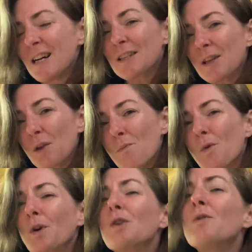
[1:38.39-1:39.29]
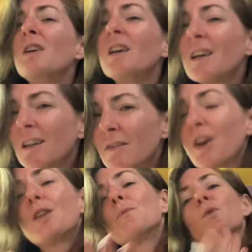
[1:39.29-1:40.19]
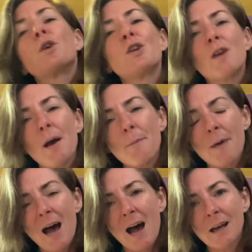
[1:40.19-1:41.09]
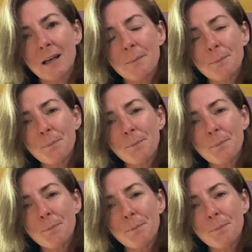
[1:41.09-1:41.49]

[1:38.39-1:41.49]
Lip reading: So the more you give, the more you get back.